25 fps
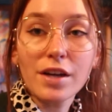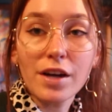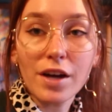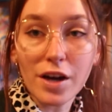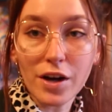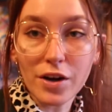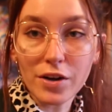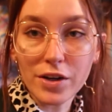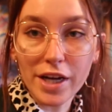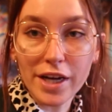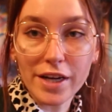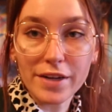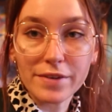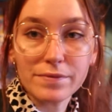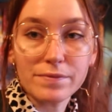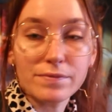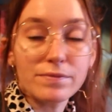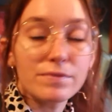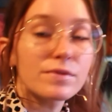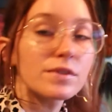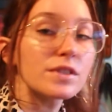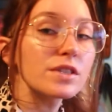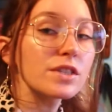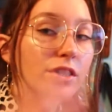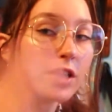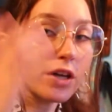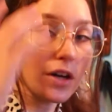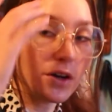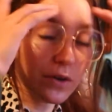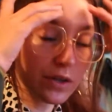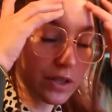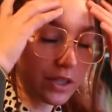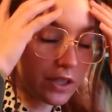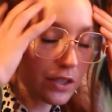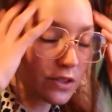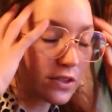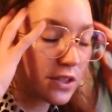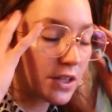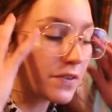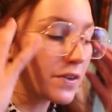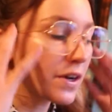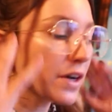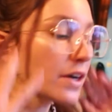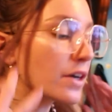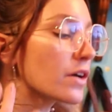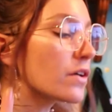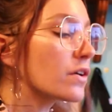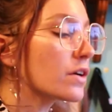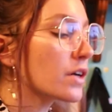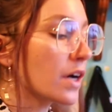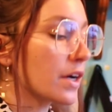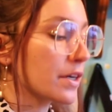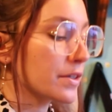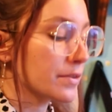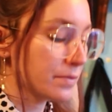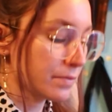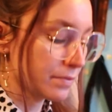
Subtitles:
Okay, so here's what I've got going on.